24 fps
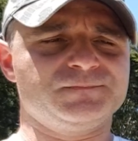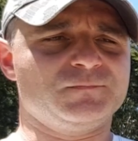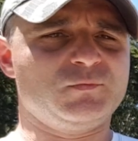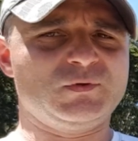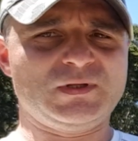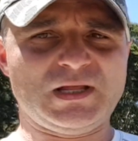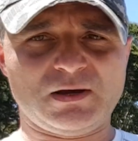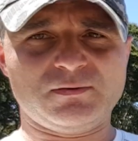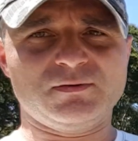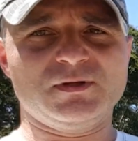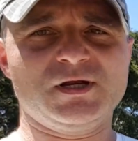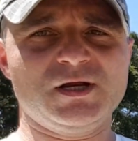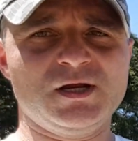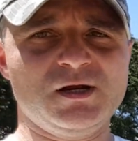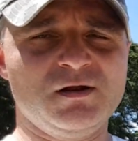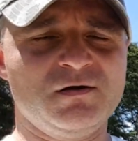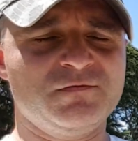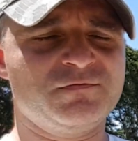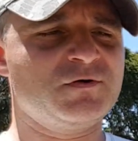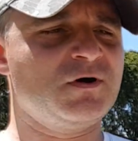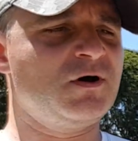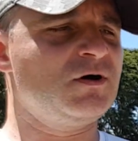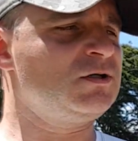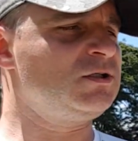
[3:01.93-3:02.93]
without the reel,
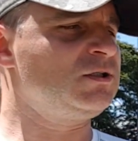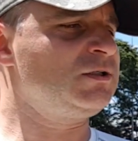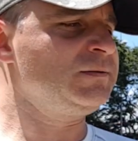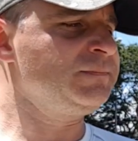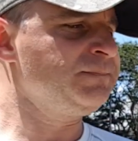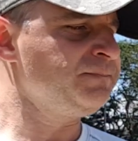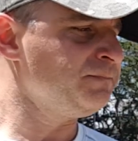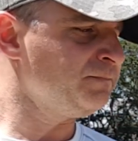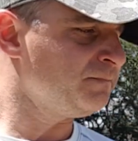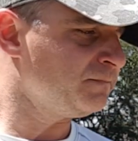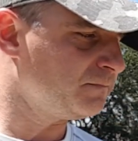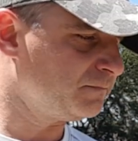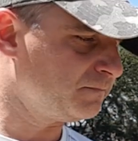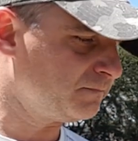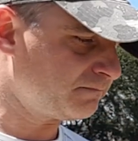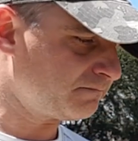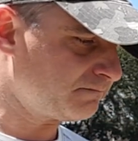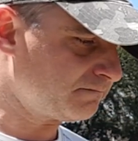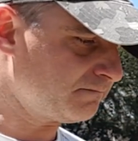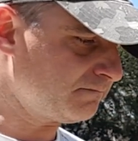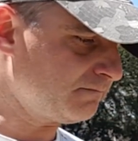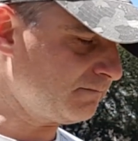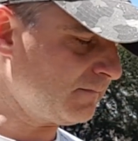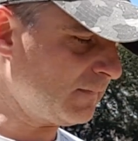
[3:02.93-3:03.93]
of course,
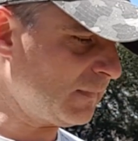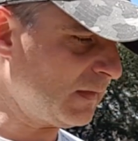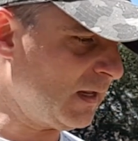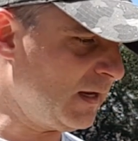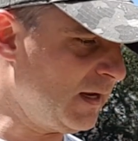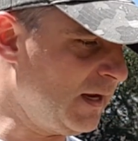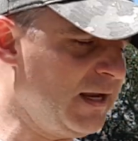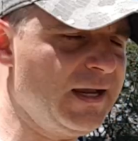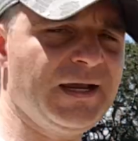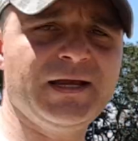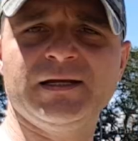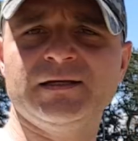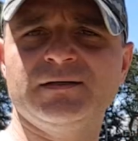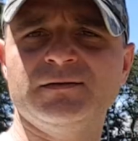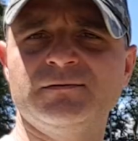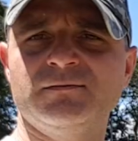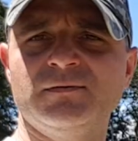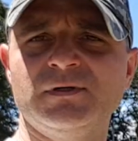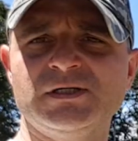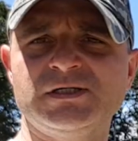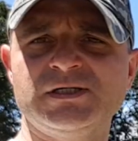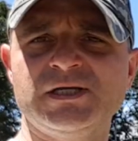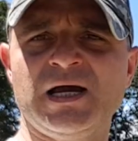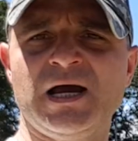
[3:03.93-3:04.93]
and
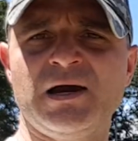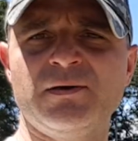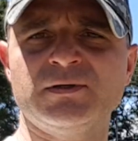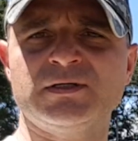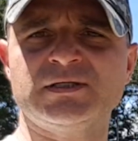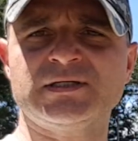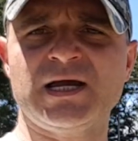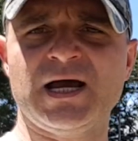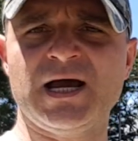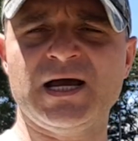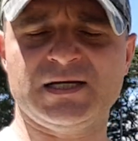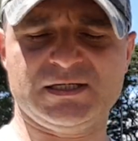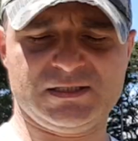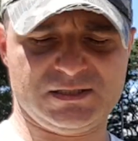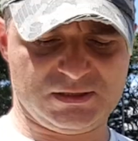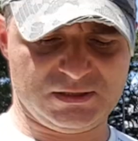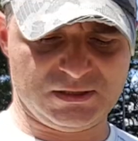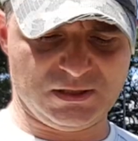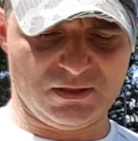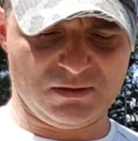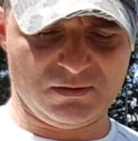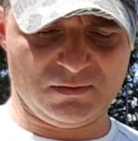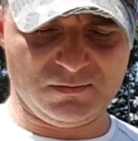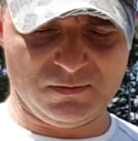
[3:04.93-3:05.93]
we'll see how it casts.
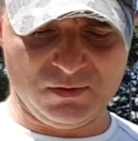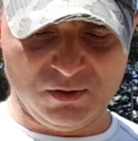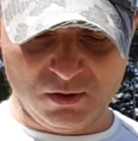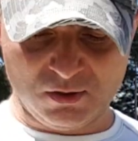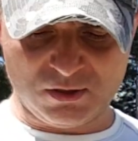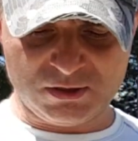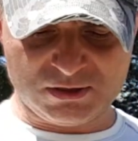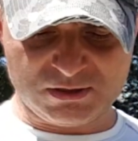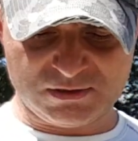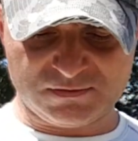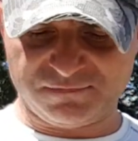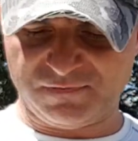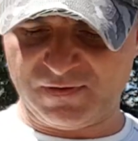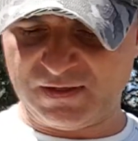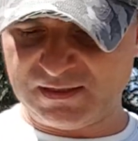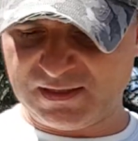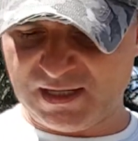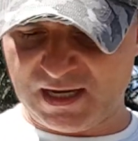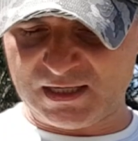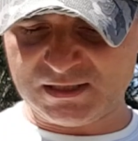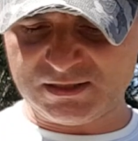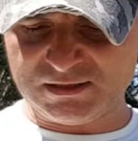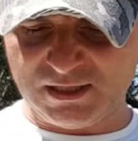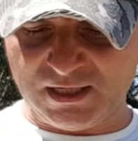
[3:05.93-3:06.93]
So looks
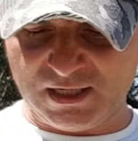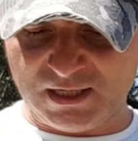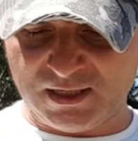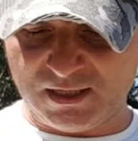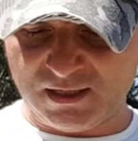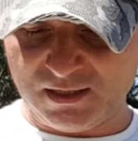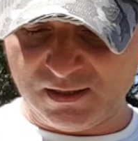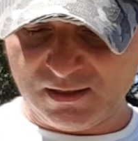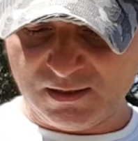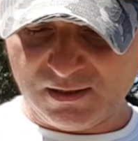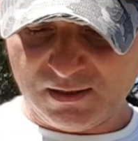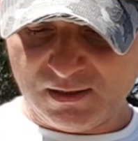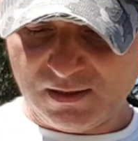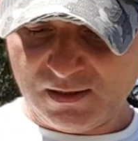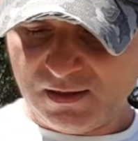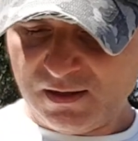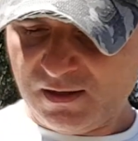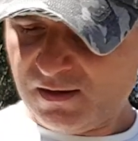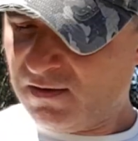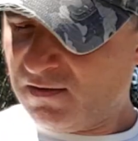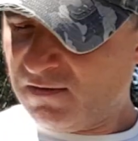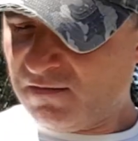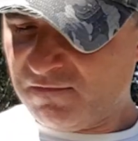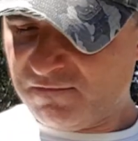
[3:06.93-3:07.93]
fantastic,
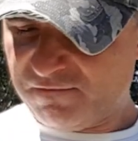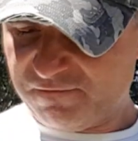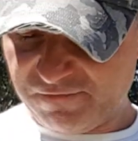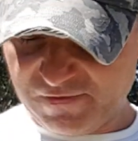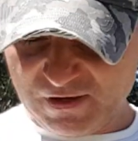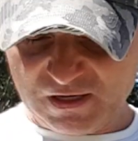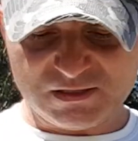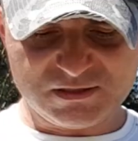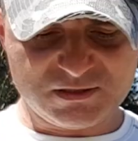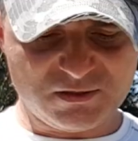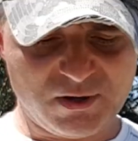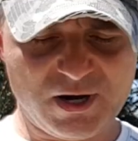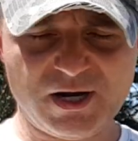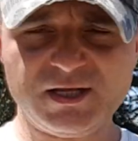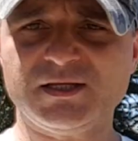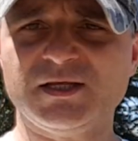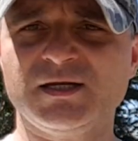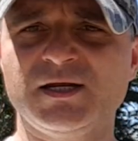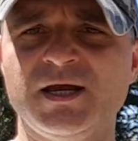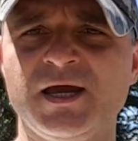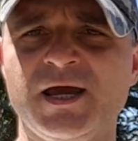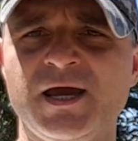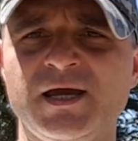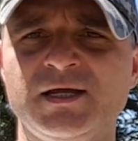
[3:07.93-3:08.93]
feels great
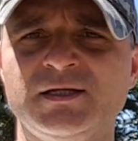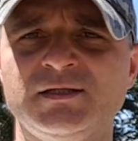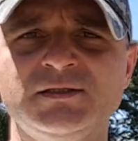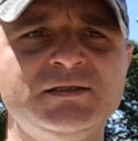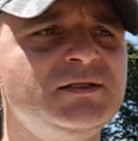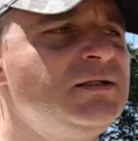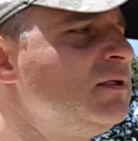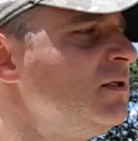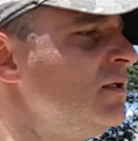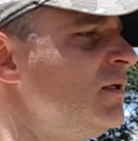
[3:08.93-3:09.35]
in the hand,